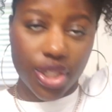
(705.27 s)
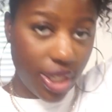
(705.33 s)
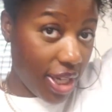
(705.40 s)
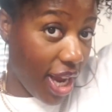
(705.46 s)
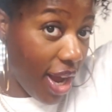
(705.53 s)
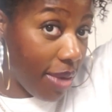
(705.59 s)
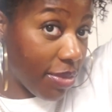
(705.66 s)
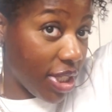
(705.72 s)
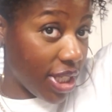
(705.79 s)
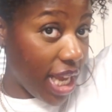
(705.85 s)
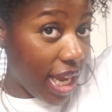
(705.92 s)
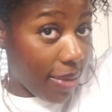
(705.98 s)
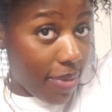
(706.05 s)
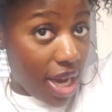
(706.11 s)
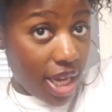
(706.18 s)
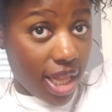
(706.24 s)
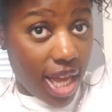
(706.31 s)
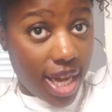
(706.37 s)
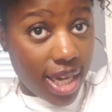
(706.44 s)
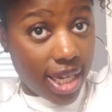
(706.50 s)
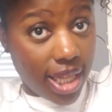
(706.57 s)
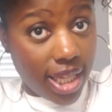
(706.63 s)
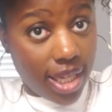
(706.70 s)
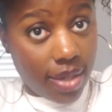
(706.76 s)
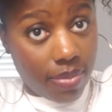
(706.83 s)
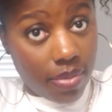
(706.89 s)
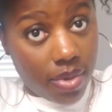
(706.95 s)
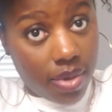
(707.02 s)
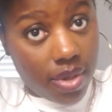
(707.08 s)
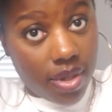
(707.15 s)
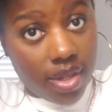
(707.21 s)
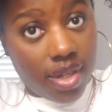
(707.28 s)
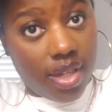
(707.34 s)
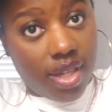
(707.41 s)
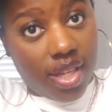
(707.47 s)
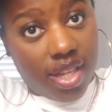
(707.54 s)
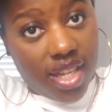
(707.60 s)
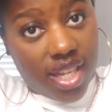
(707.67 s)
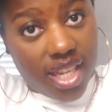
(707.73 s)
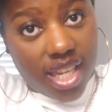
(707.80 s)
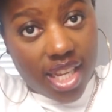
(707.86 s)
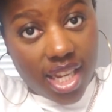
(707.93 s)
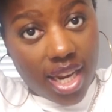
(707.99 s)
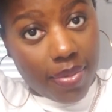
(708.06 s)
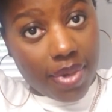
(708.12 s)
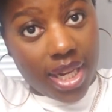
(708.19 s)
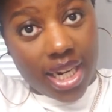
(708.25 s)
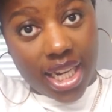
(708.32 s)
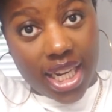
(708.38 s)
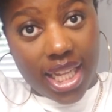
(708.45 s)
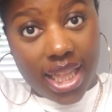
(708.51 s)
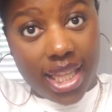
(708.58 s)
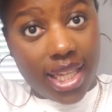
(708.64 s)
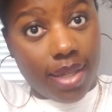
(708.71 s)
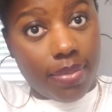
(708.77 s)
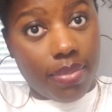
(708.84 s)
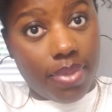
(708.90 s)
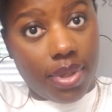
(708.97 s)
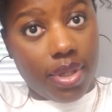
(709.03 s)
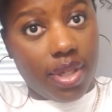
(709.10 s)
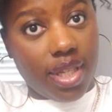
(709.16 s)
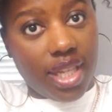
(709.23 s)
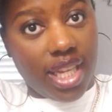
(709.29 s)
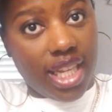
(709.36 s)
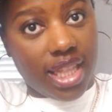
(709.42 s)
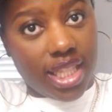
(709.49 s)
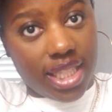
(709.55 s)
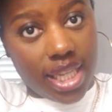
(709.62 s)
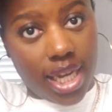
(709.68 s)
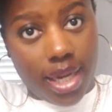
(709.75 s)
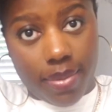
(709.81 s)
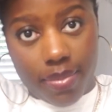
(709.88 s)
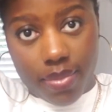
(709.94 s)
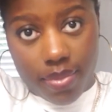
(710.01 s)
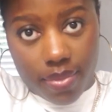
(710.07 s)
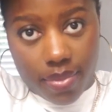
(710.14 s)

Now I'm just taking my claw clip and I'm gonna clip at the top.